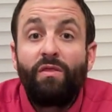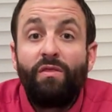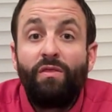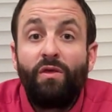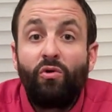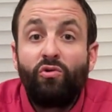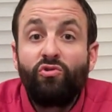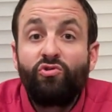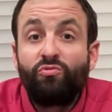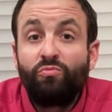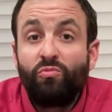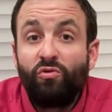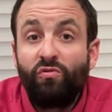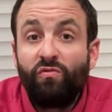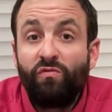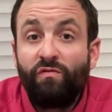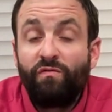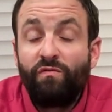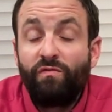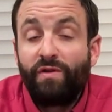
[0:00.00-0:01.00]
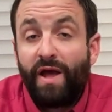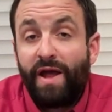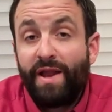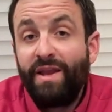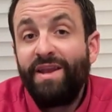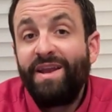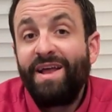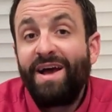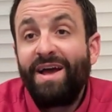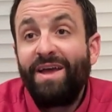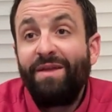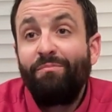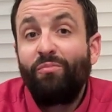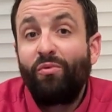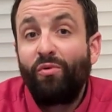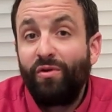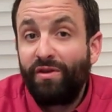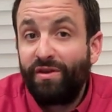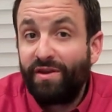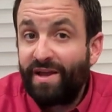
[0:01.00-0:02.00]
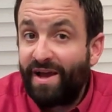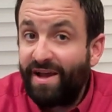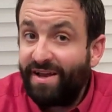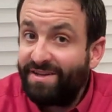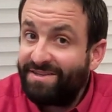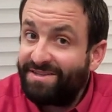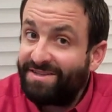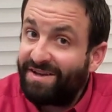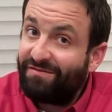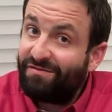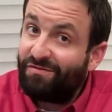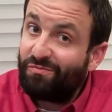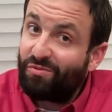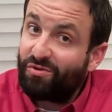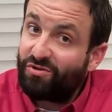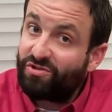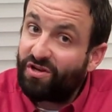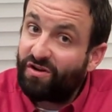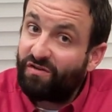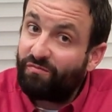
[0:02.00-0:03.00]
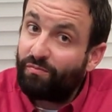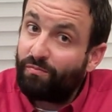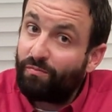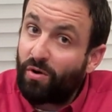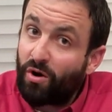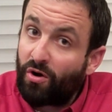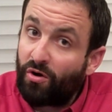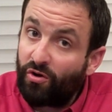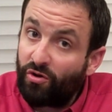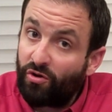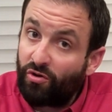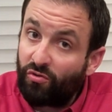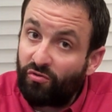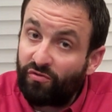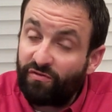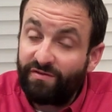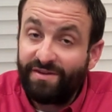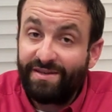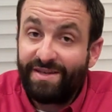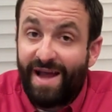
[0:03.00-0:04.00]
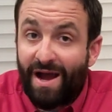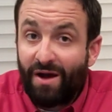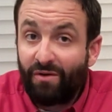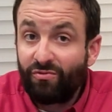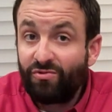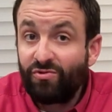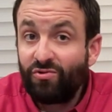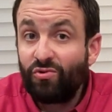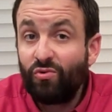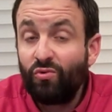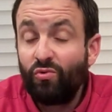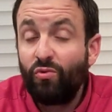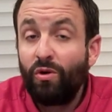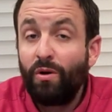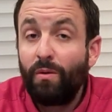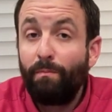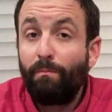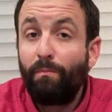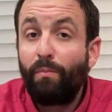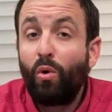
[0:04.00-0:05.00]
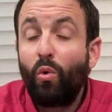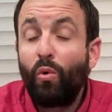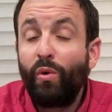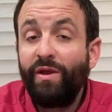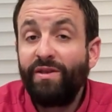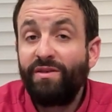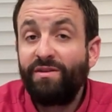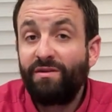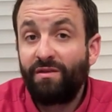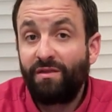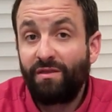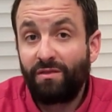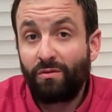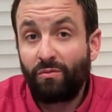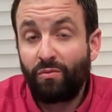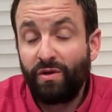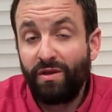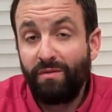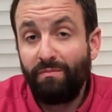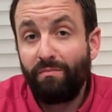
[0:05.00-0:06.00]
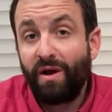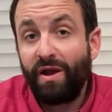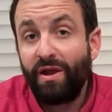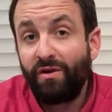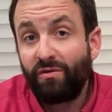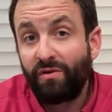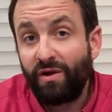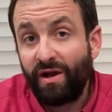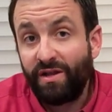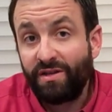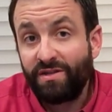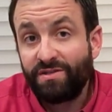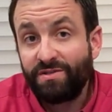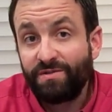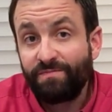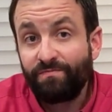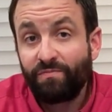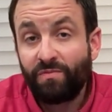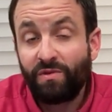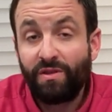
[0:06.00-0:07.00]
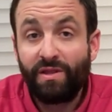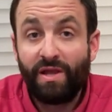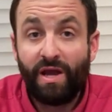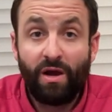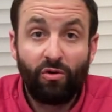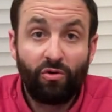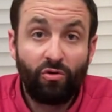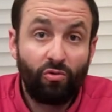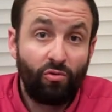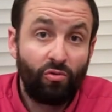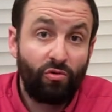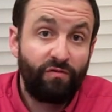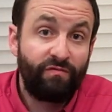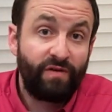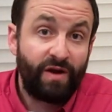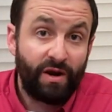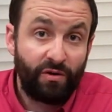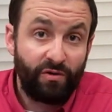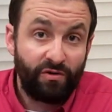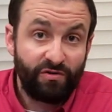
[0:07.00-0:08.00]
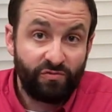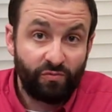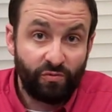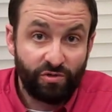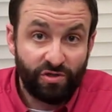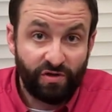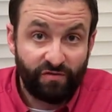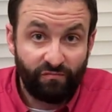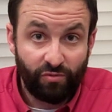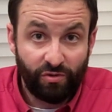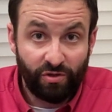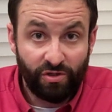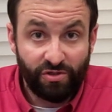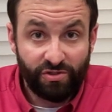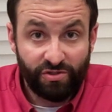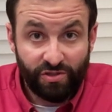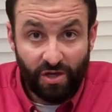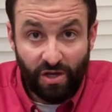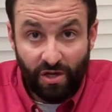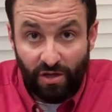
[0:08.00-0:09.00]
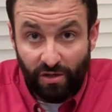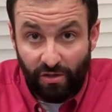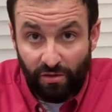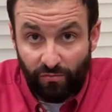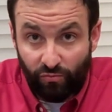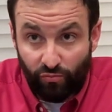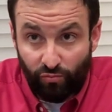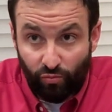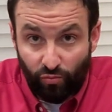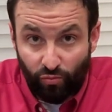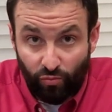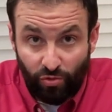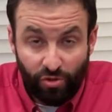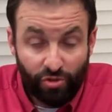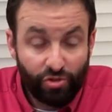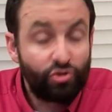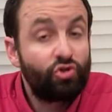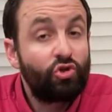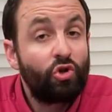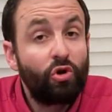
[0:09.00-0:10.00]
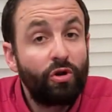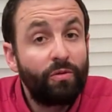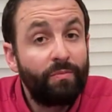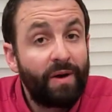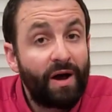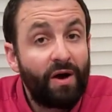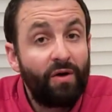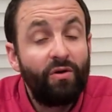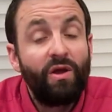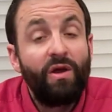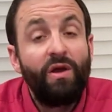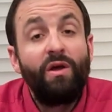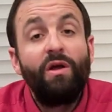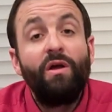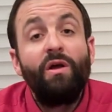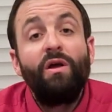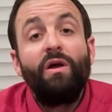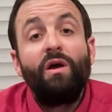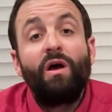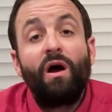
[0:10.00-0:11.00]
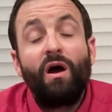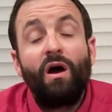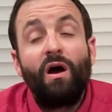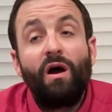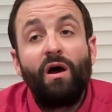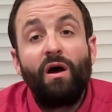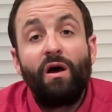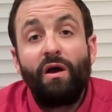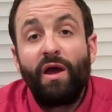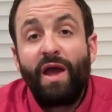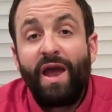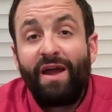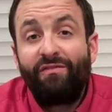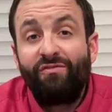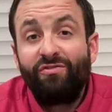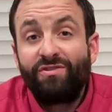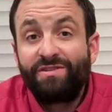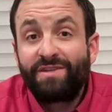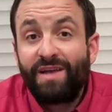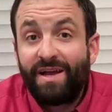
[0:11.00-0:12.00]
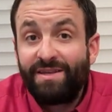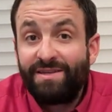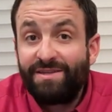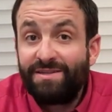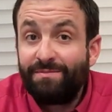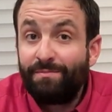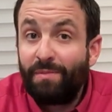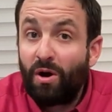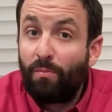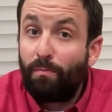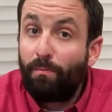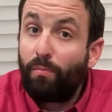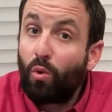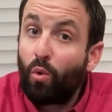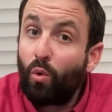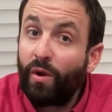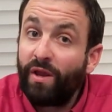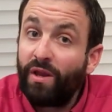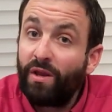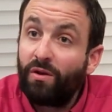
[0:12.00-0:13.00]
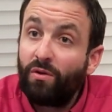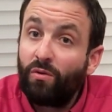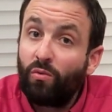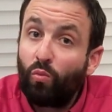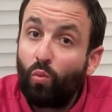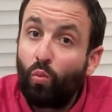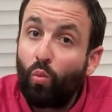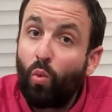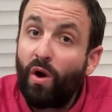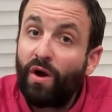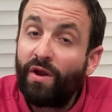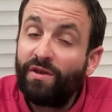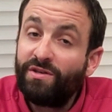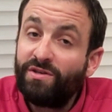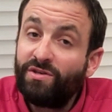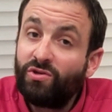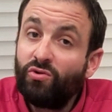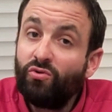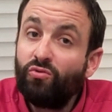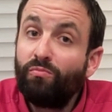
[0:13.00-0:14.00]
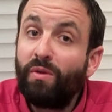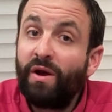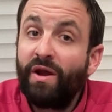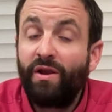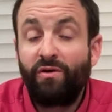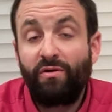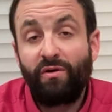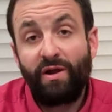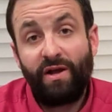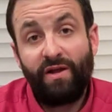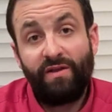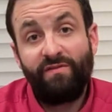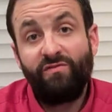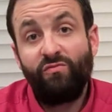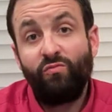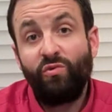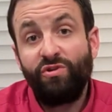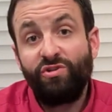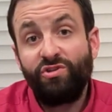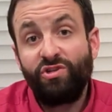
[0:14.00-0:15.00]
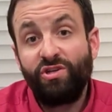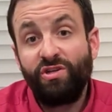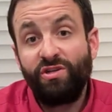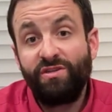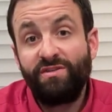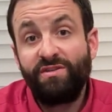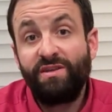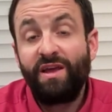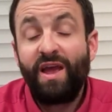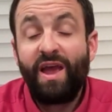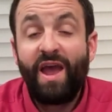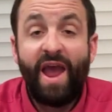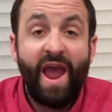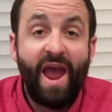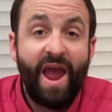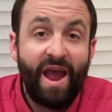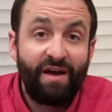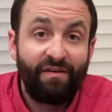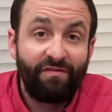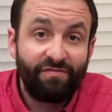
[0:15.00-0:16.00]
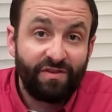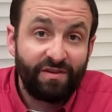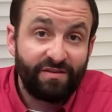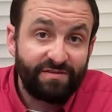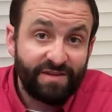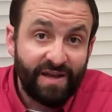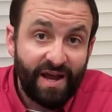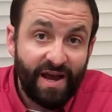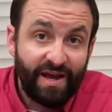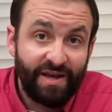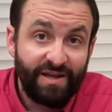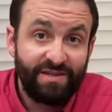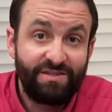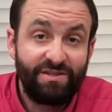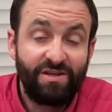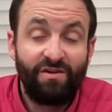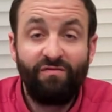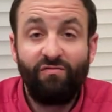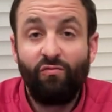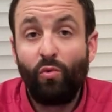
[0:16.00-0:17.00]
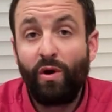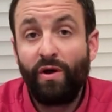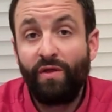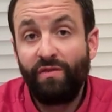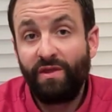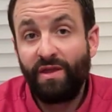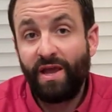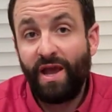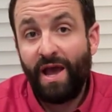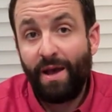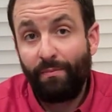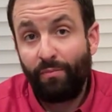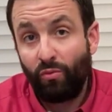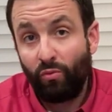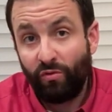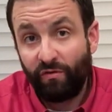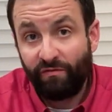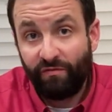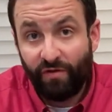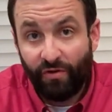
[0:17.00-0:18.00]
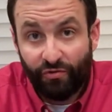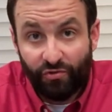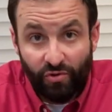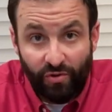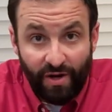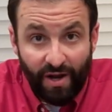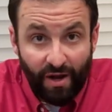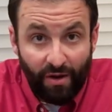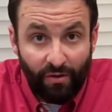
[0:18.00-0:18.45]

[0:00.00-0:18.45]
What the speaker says: Those remove 99.97% of particles down to 0.3 microns. Now, coronavirus, which everybody is concerned about, average size is about 0.12 microns, which is half the size of what the HEPA will filter